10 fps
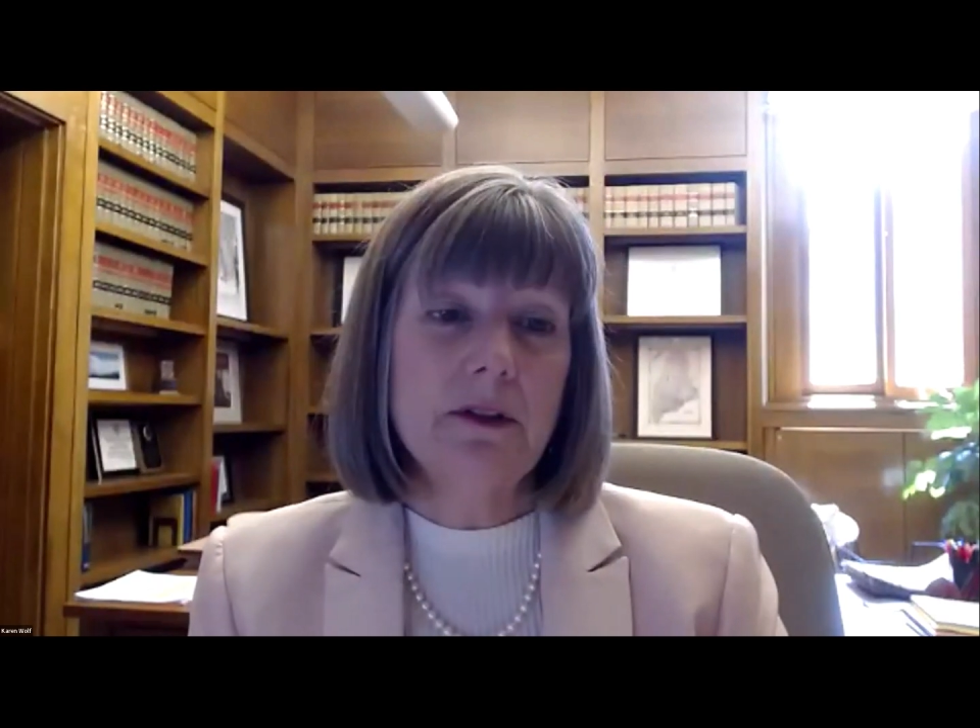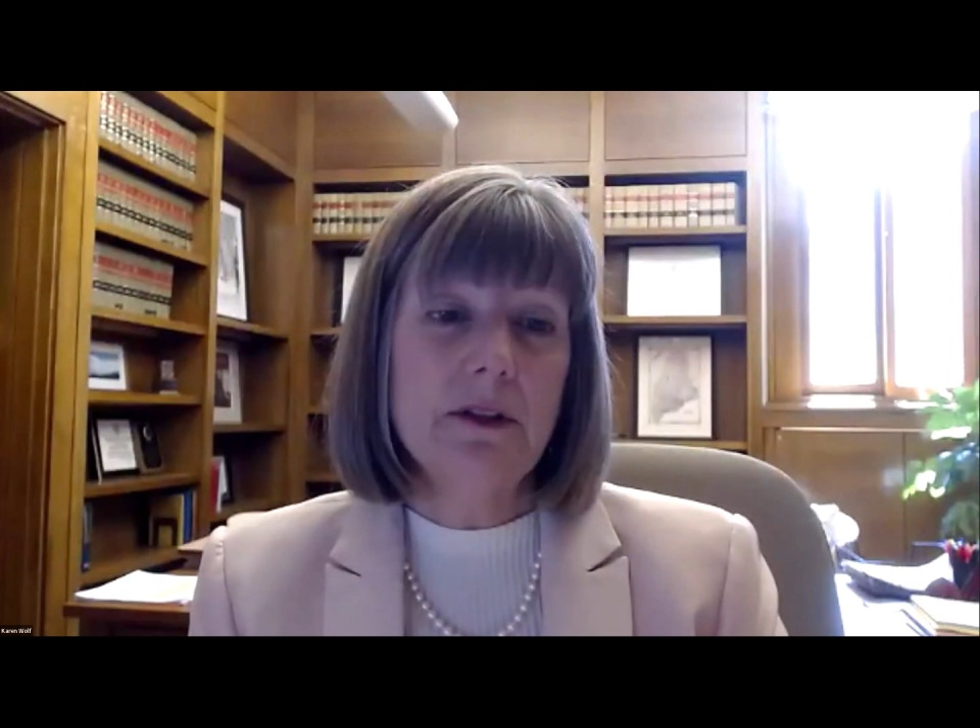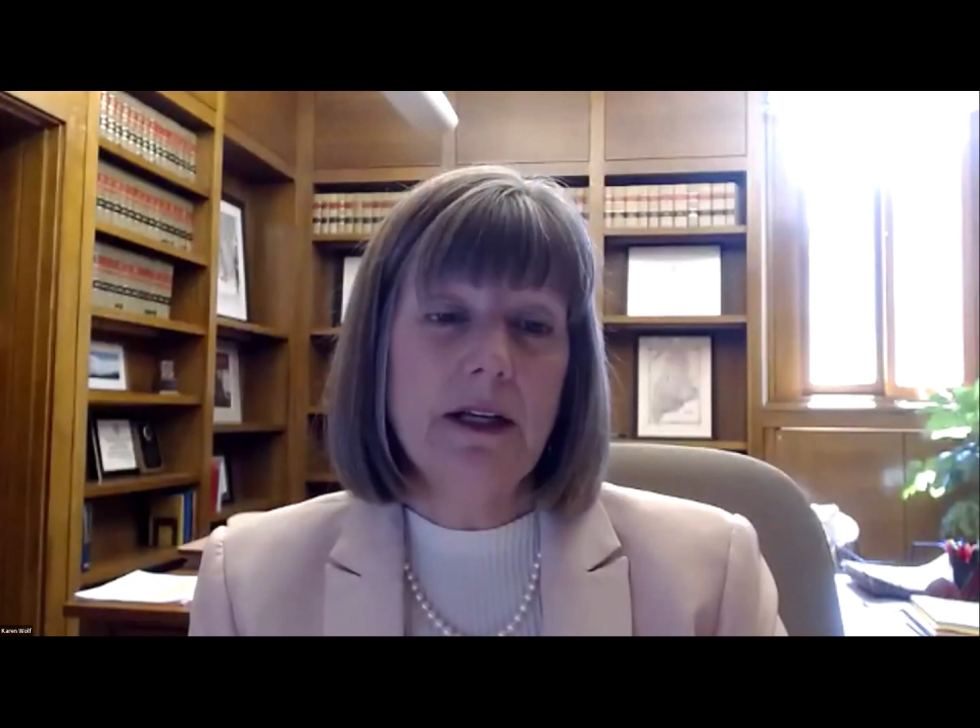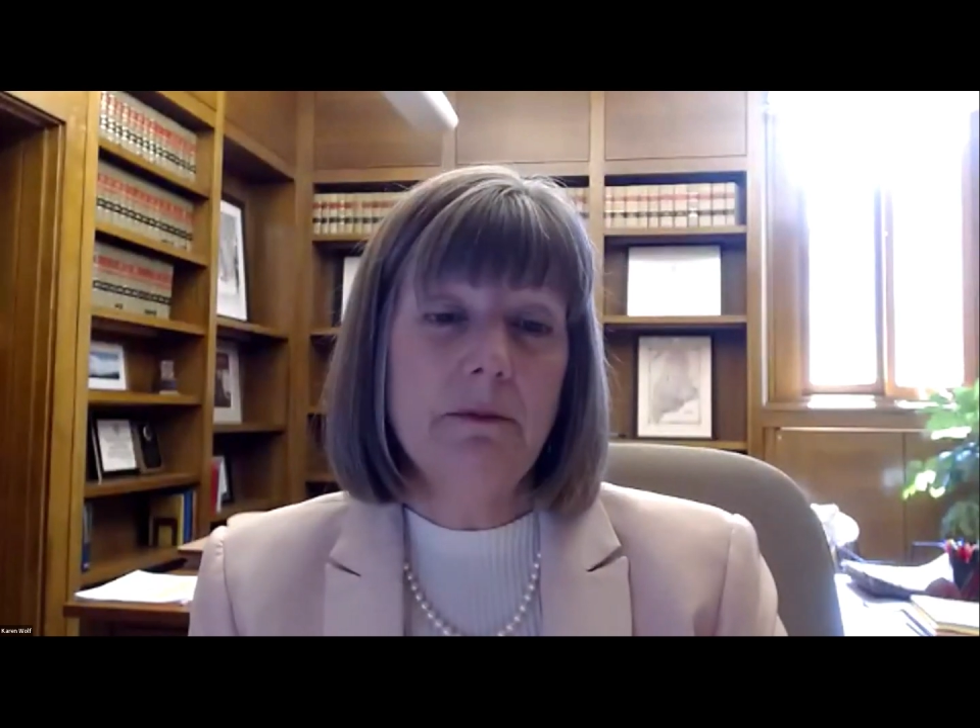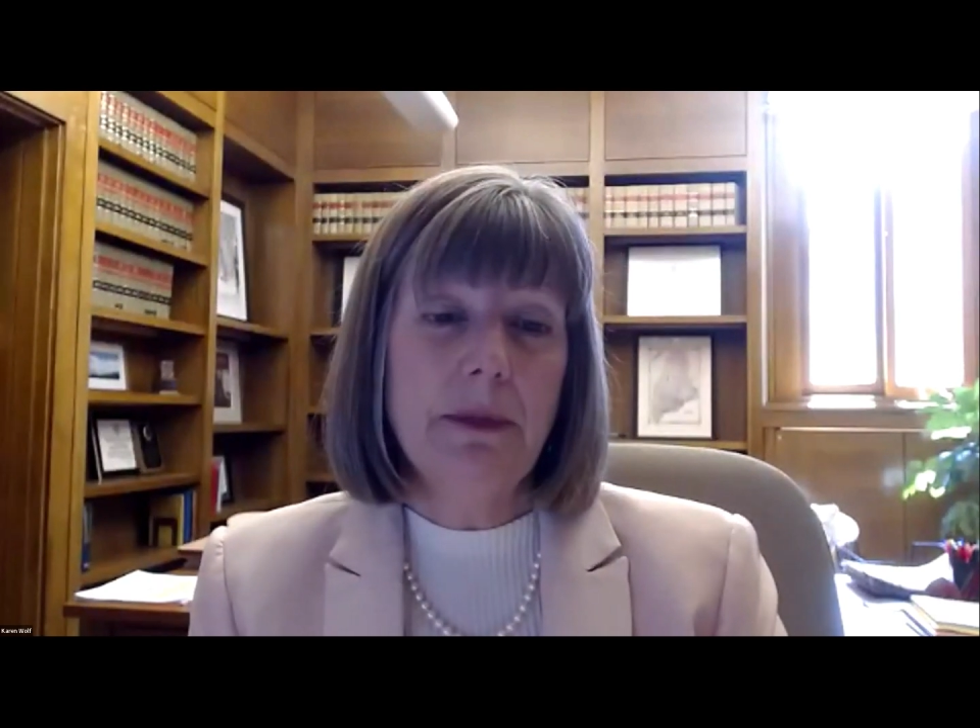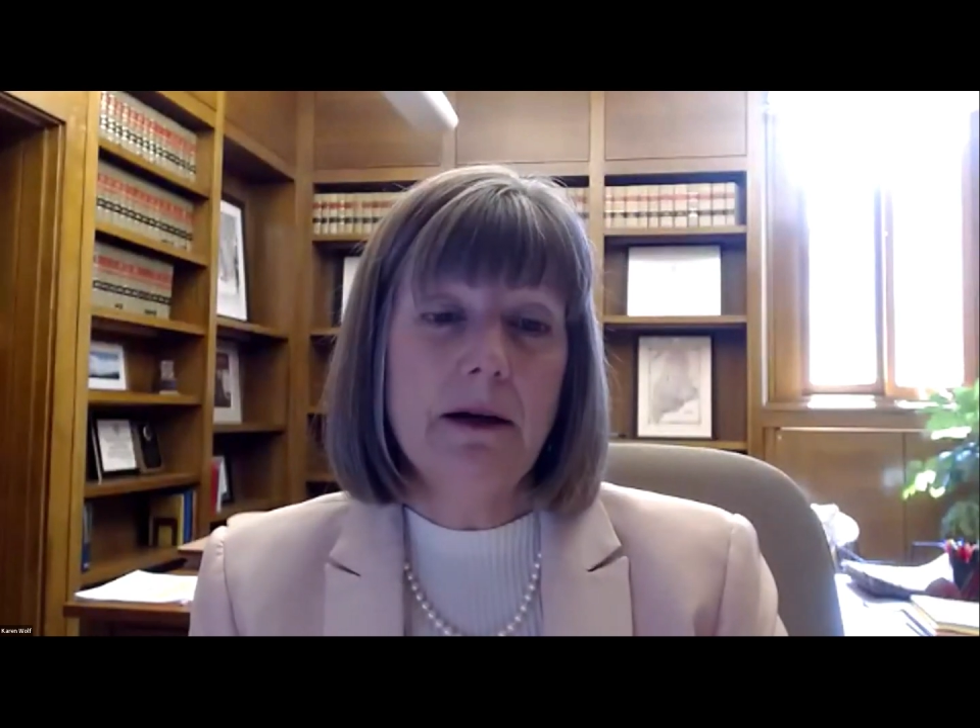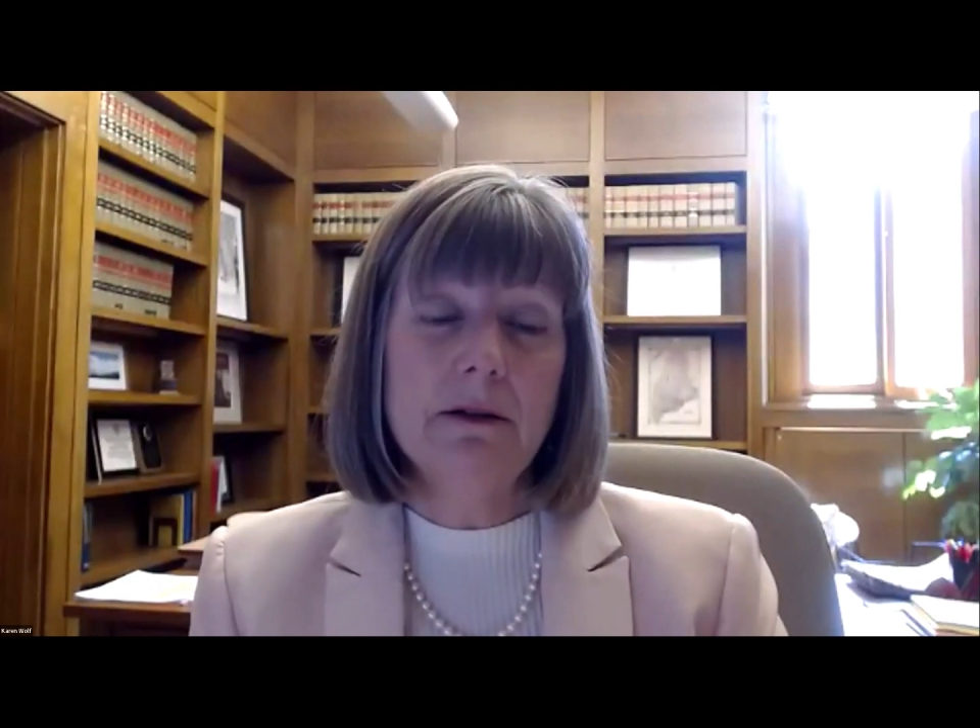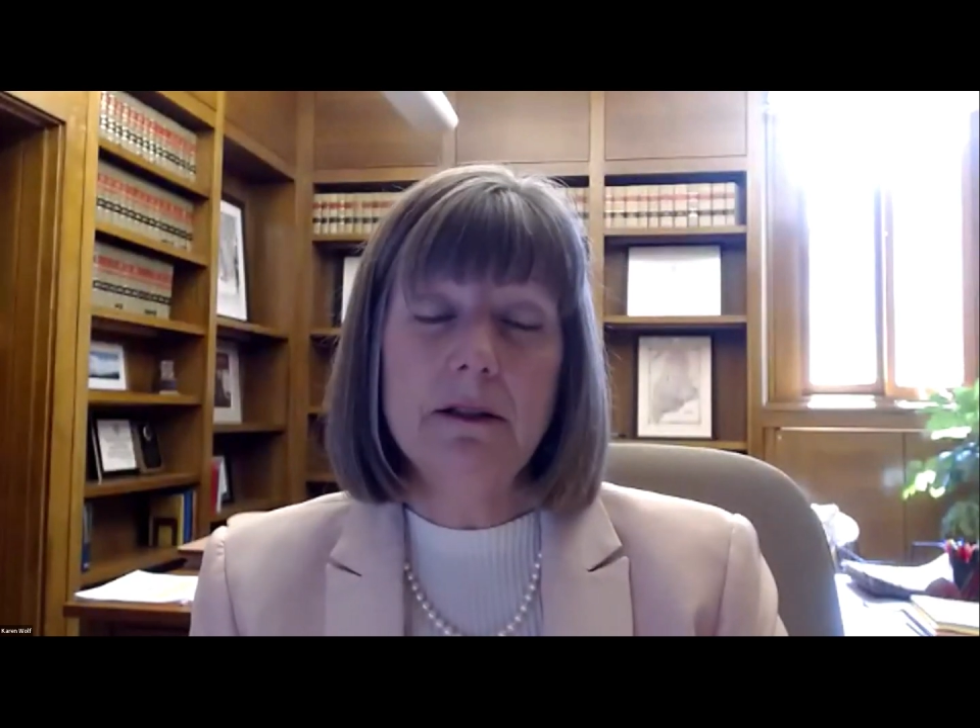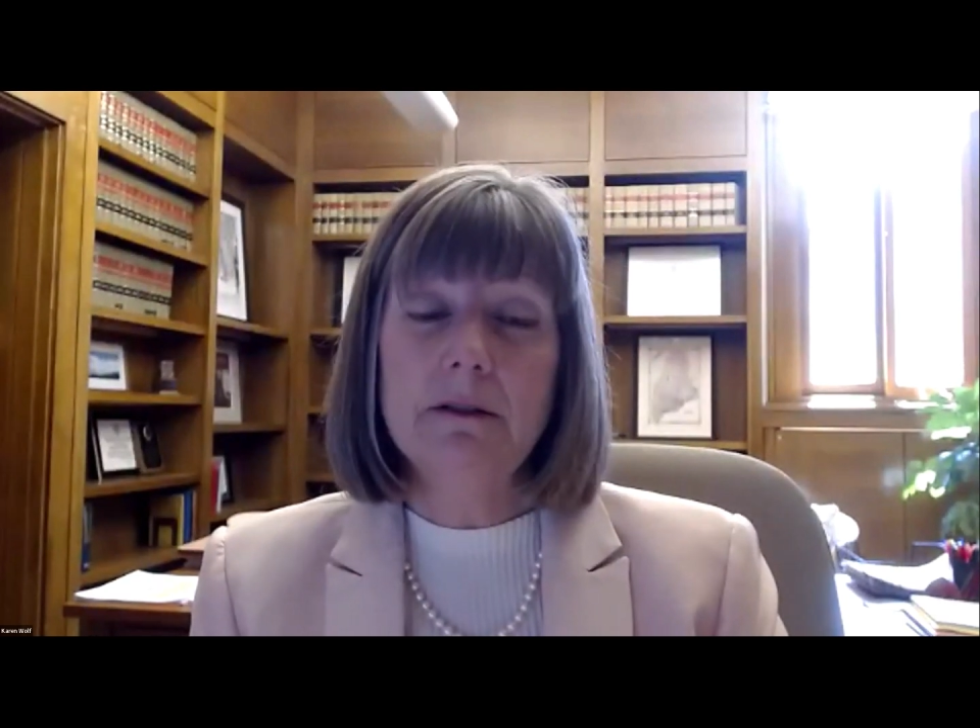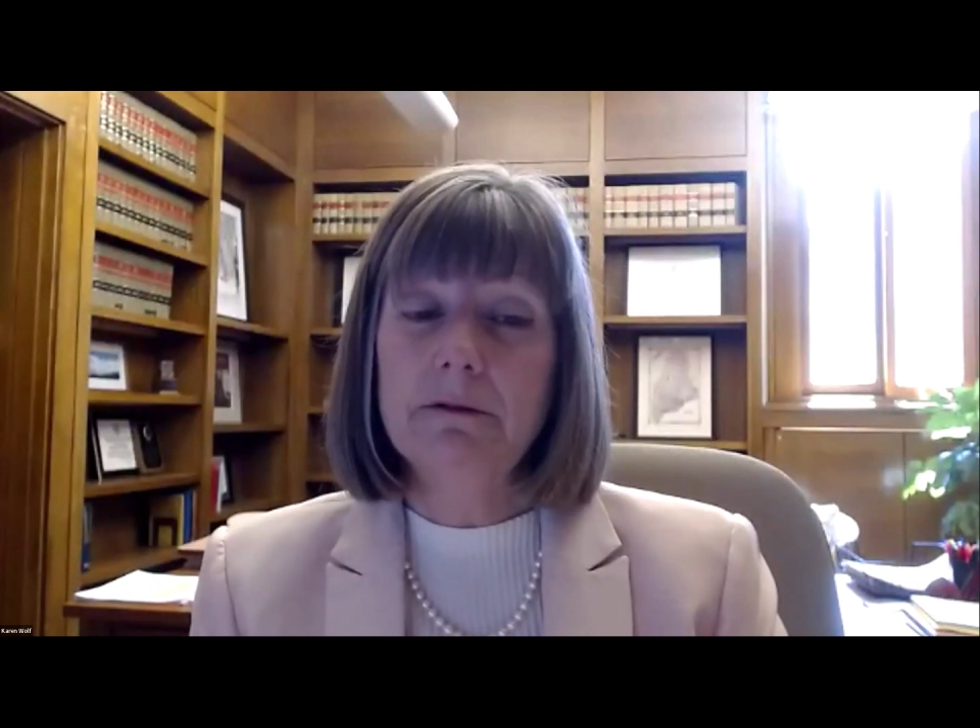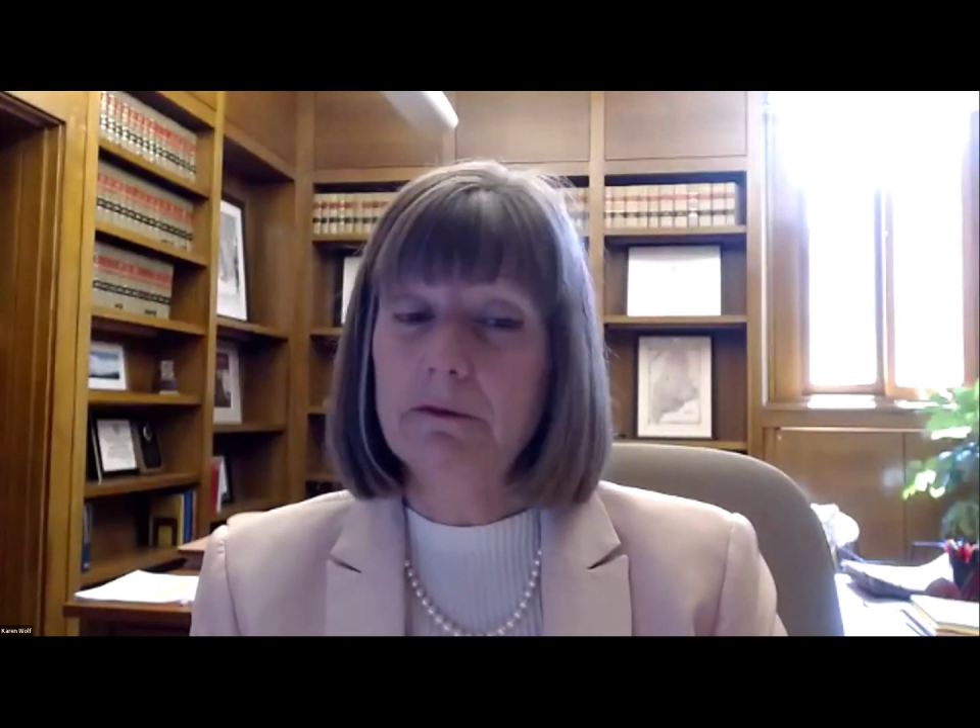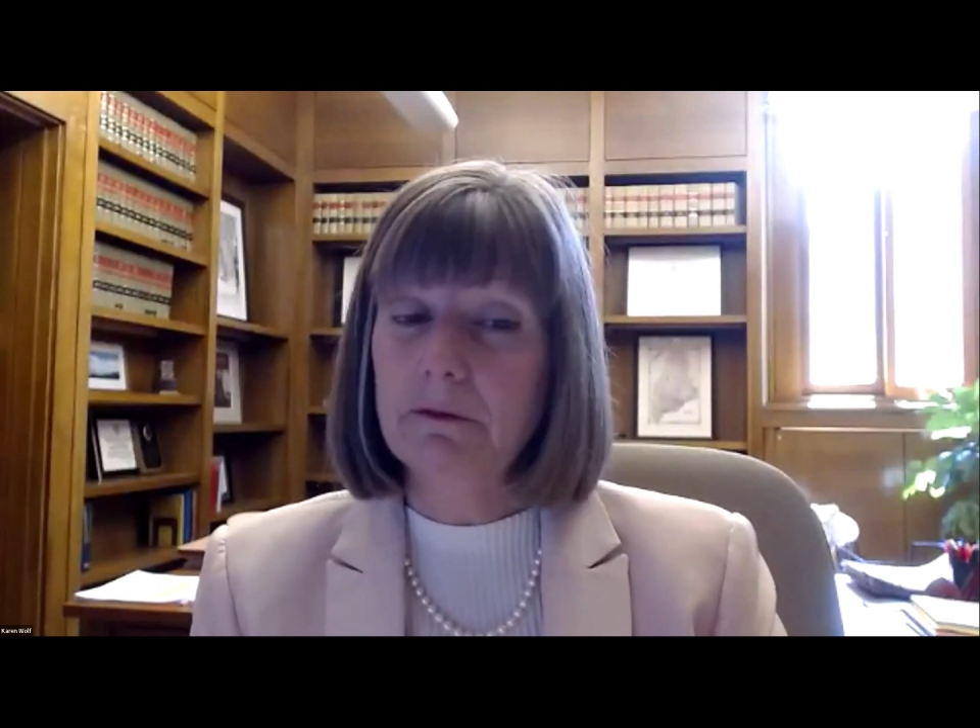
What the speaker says: step out of